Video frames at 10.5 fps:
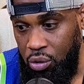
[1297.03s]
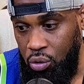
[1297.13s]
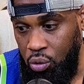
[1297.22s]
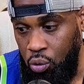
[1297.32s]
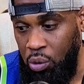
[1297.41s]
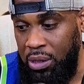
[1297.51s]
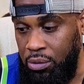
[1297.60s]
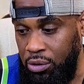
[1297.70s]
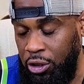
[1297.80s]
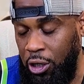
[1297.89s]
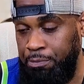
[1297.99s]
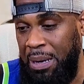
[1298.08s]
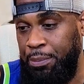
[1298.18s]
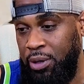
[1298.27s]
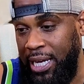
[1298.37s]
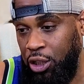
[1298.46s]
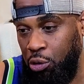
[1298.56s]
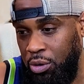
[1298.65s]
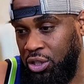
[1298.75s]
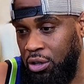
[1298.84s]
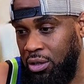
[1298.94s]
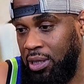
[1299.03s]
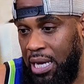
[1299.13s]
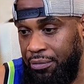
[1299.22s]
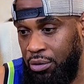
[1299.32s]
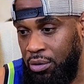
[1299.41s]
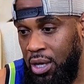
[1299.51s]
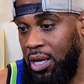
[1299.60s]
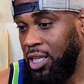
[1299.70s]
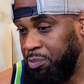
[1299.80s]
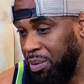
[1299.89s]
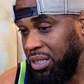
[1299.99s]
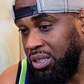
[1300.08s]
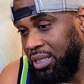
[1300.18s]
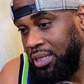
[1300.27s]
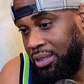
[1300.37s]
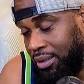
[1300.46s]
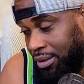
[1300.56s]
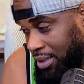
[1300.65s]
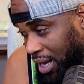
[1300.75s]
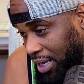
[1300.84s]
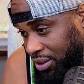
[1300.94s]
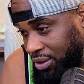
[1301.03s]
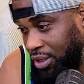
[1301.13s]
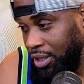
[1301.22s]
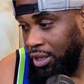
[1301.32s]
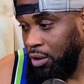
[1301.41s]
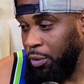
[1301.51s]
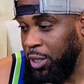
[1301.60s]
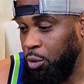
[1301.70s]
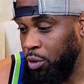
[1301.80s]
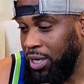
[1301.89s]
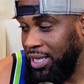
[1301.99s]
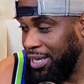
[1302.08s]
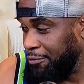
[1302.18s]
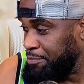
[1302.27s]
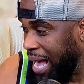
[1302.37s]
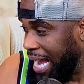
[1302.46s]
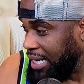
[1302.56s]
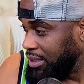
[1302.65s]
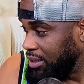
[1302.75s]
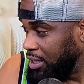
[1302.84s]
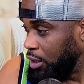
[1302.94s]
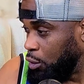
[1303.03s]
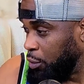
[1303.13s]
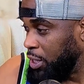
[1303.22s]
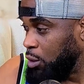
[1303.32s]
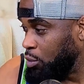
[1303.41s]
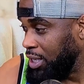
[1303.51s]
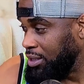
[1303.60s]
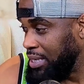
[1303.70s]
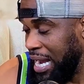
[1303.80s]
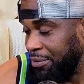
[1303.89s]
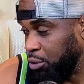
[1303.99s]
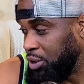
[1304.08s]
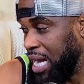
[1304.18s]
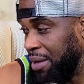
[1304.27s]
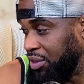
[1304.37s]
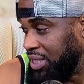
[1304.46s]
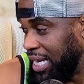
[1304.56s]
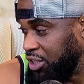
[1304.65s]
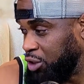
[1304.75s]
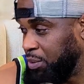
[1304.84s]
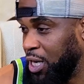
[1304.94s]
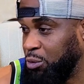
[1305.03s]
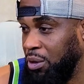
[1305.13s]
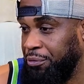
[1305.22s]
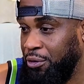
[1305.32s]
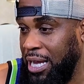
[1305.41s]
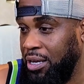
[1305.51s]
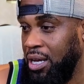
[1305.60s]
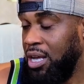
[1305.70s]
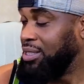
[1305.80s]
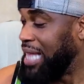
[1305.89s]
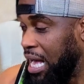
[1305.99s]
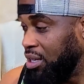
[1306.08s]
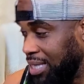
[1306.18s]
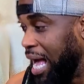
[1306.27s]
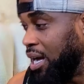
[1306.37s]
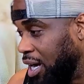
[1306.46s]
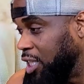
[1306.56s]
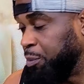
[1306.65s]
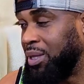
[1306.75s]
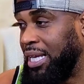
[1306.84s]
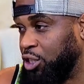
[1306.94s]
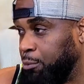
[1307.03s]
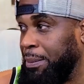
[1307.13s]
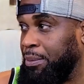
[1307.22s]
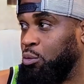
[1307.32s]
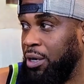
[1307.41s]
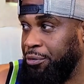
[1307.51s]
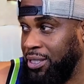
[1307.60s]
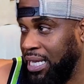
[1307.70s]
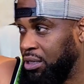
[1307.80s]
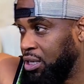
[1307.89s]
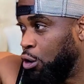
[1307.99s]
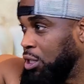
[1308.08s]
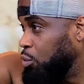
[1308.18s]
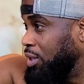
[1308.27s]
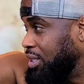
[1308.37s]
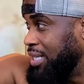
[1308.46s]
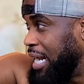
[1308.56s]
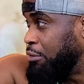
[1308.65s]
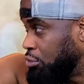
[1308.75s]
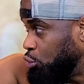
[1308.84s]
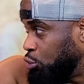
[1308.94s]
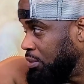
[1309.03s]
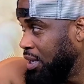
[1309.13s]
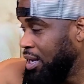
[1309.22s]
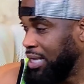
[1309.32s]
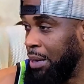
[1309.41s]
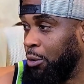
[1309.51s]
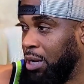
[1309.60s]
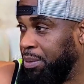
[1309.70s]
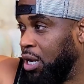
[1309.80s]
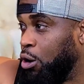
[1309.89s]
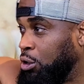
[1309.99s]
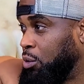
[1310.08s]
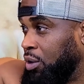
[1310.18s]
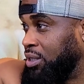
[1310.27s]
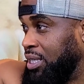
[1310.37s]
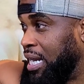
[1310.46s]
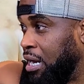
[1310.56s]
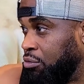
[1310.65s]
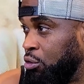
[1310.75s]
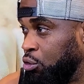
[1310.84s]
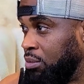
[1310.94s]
when certain people get to a certain level, especially us, we don't want to give back or we don't want to have those conversations because we feel like not us, but like certain people want to feel like they're the only ones in that room. Right. They want to be the only ones in that room.